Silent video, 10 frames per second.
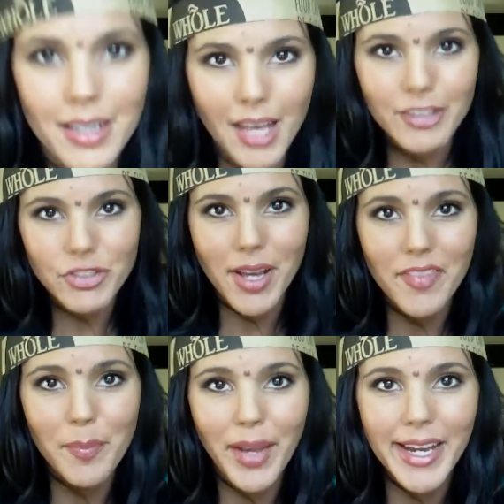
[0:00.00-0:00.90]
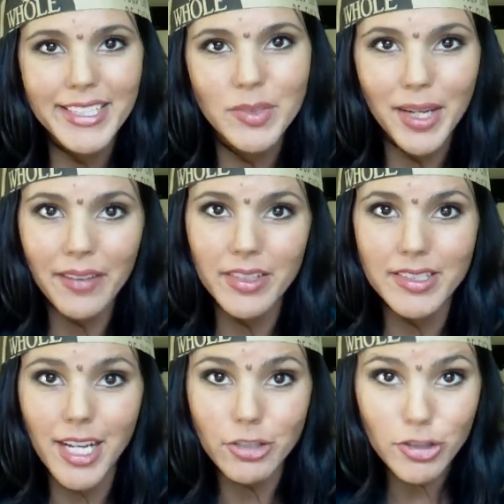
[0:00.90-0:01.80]
Now that you have the base, you have to
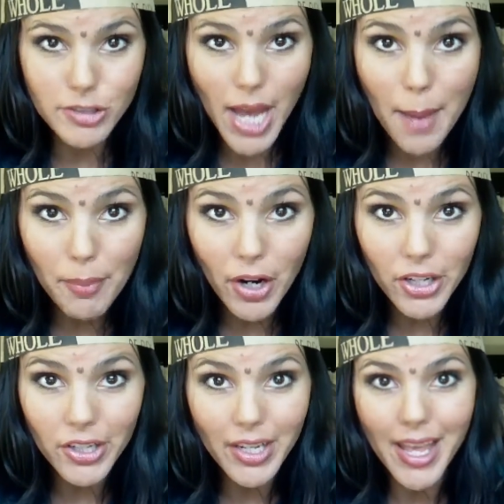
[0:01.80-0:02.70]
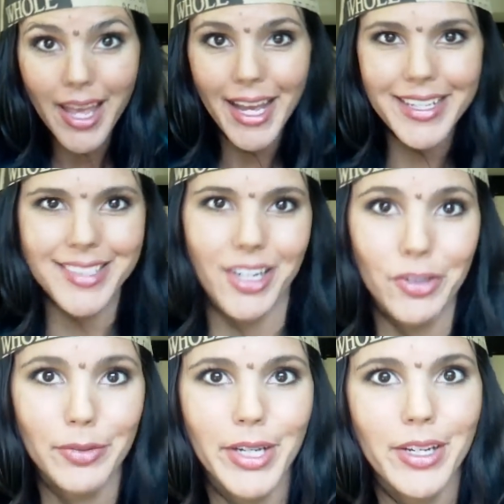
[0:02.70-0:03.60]
attach the top part and
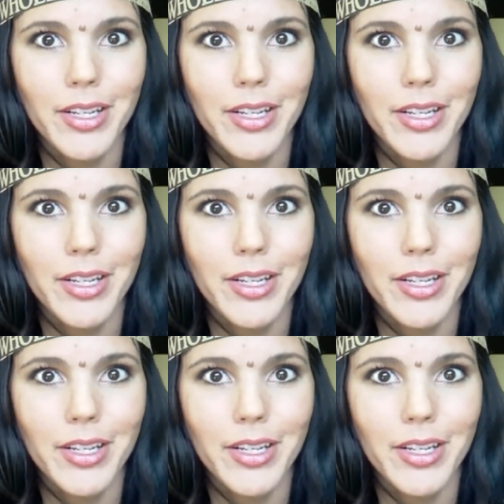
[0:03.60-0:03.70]
decorate